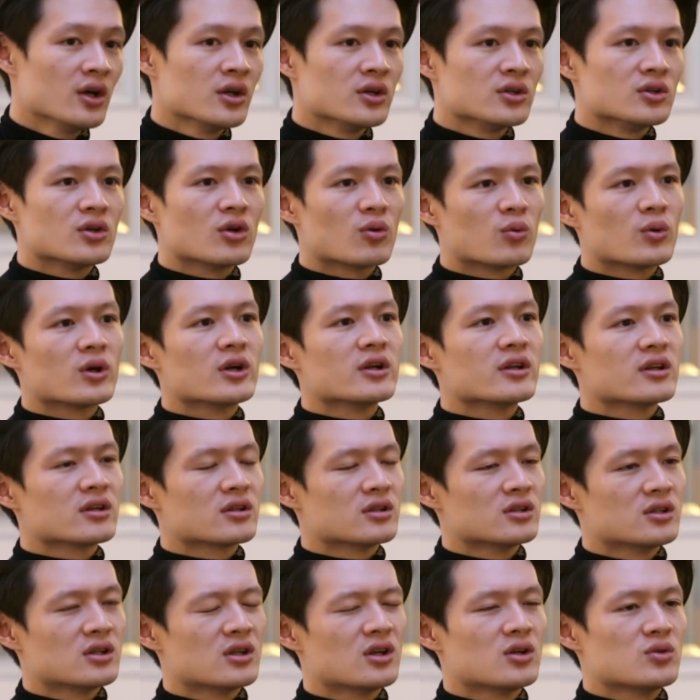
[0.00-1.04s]
You know, we're in
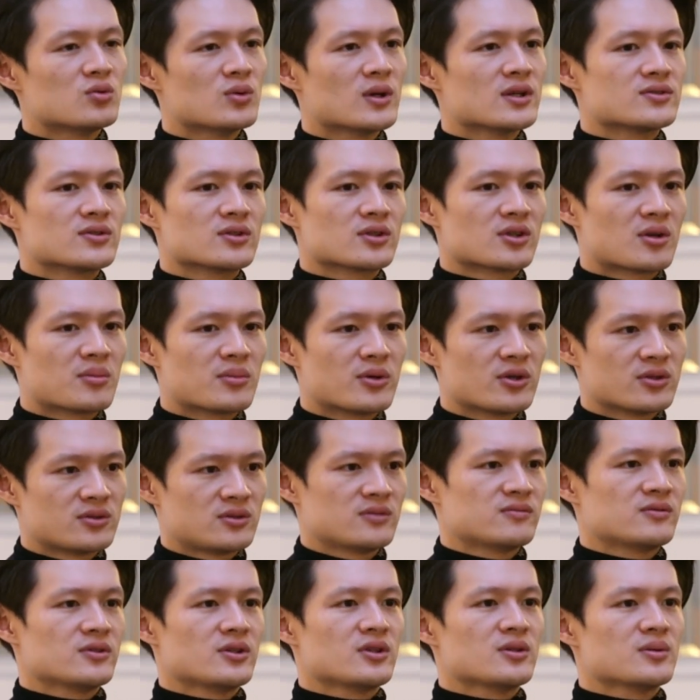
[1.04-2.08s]
a rather
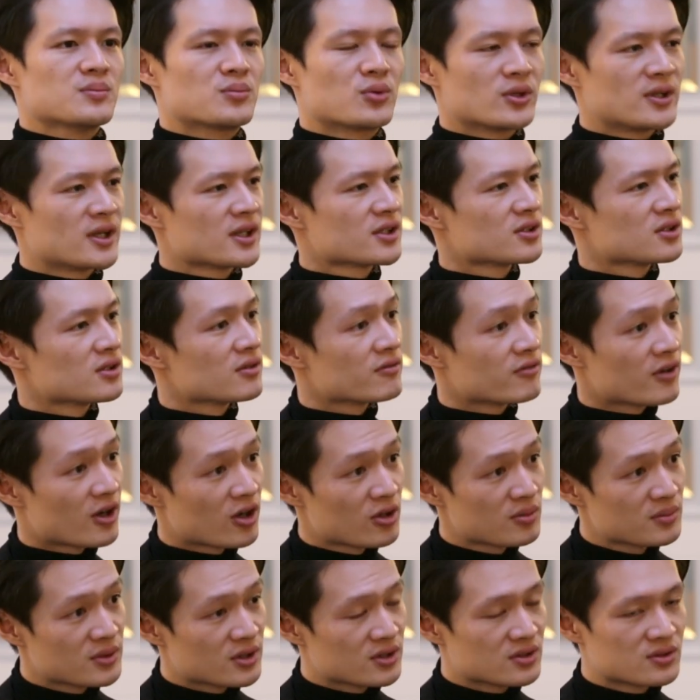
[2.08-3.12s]
comparatively protected
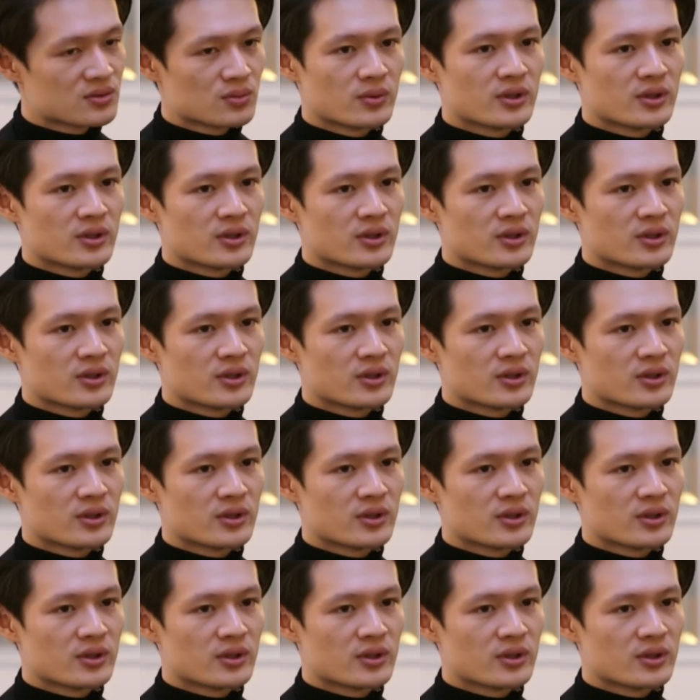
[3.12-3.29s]
environment.